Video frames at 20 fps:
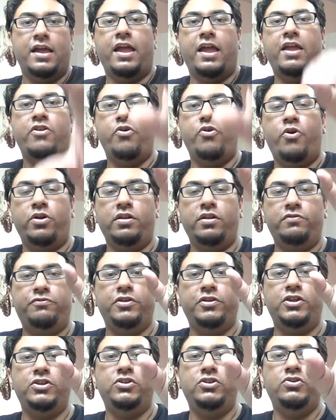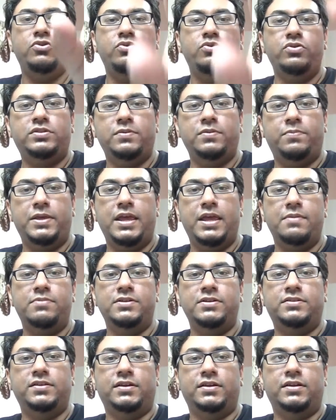in order for you to be
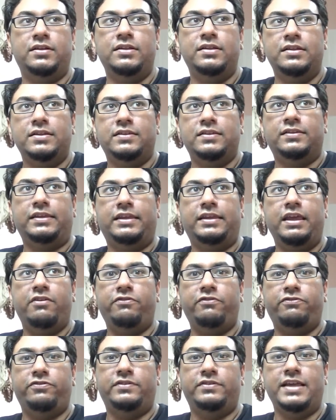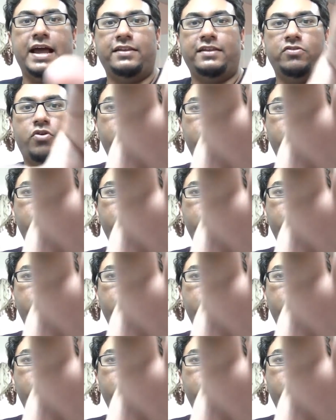able to give that